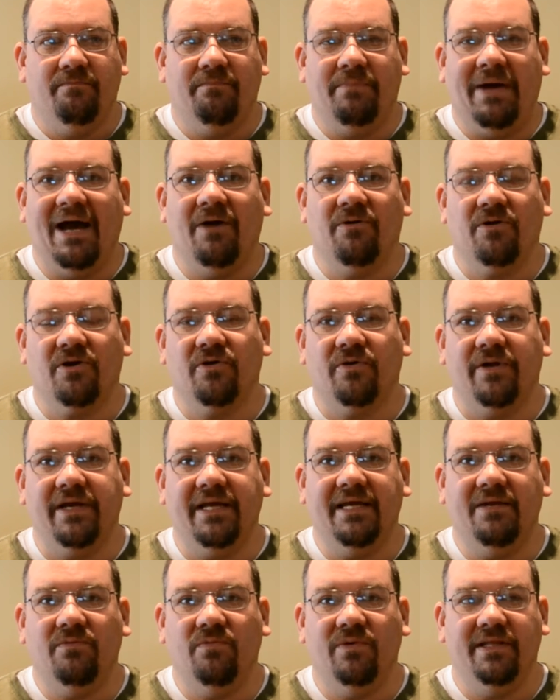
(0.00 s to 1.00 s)
power
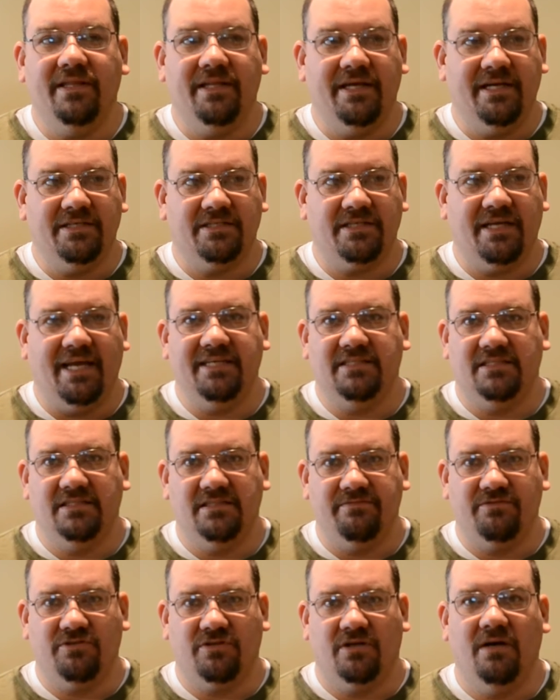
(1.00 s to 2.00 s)
grid when there's cases
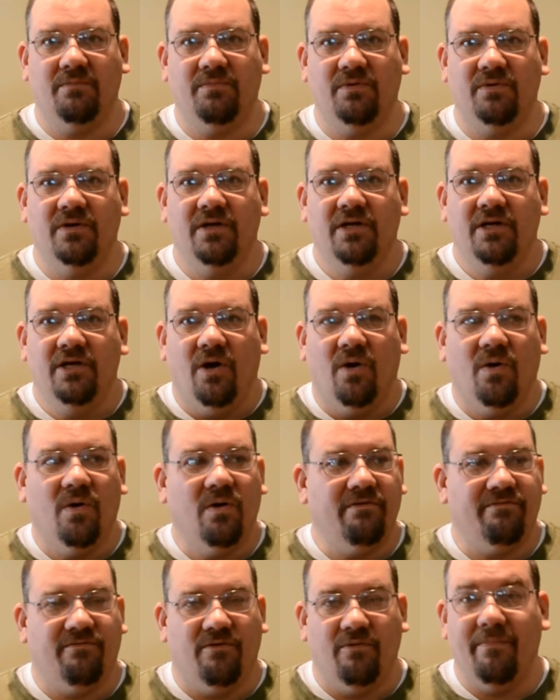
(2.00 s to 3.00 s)
of trouble
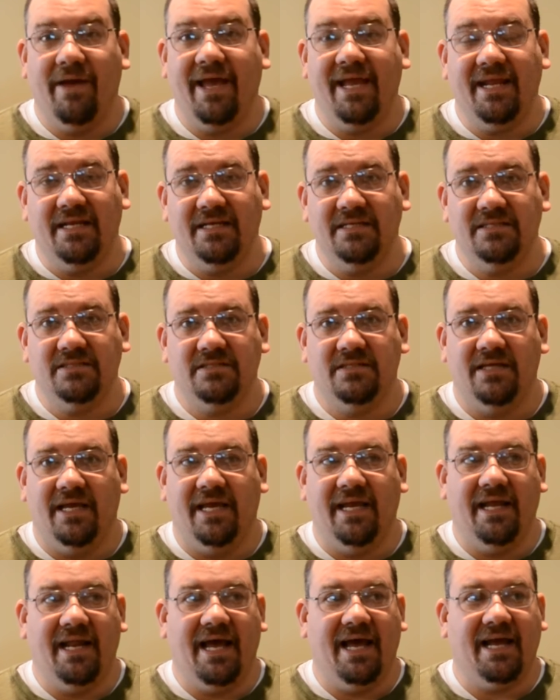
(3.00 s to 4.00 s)
or for maintenance,
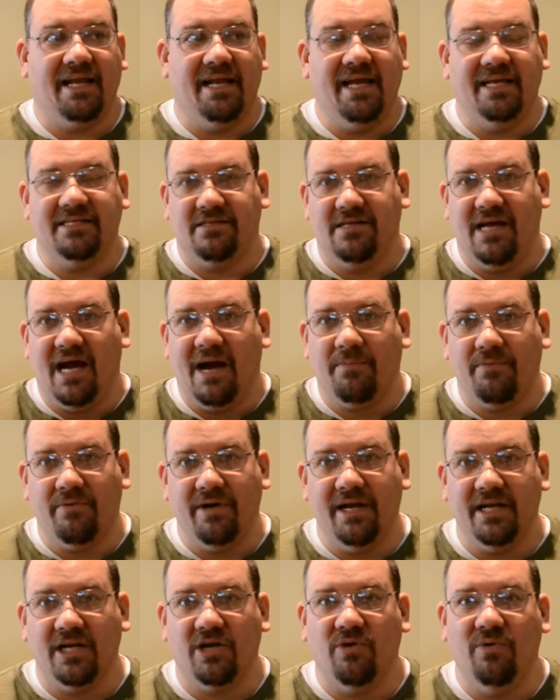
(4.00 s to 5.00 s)
and I can actually
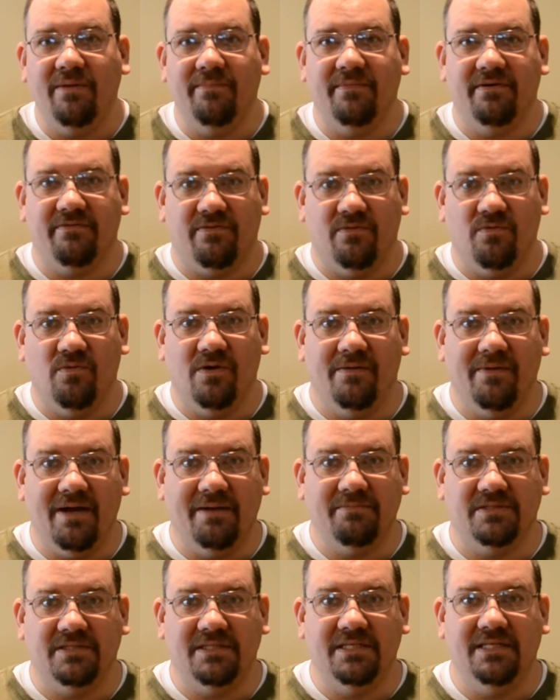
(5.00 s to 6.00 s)
operate equipment from where
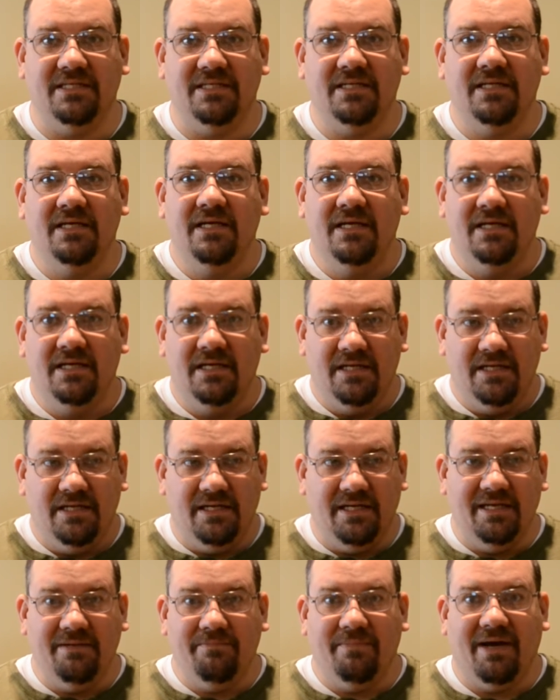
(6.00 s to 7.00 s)
I'm sitting
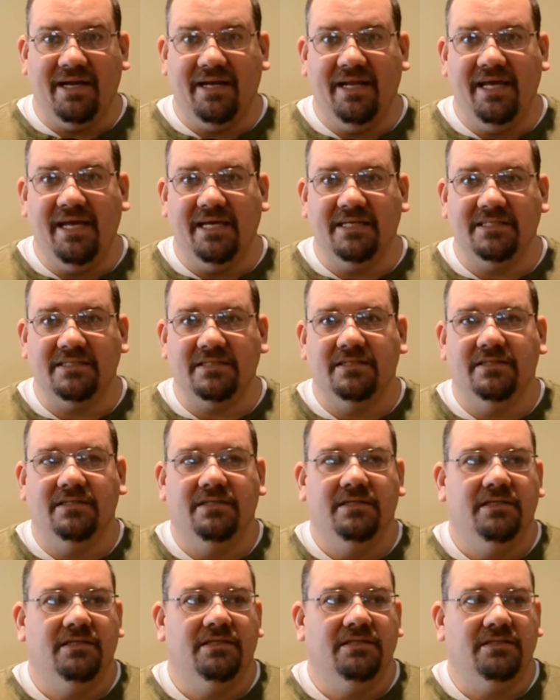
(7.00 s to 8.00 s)
in my desk.
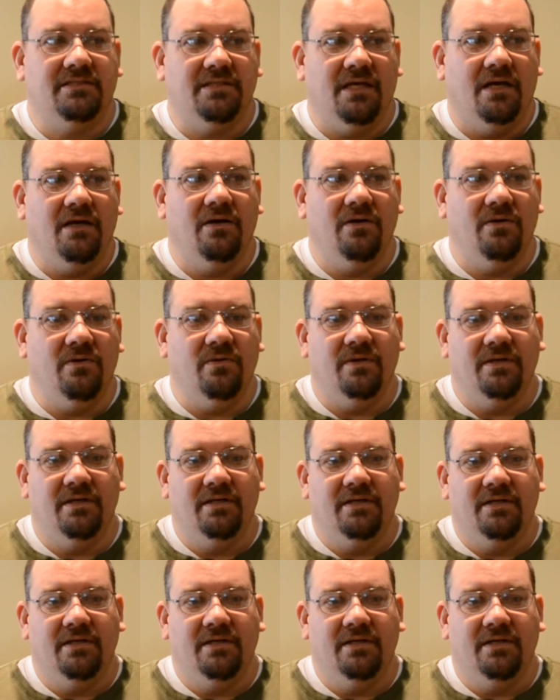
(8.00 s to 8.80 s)
So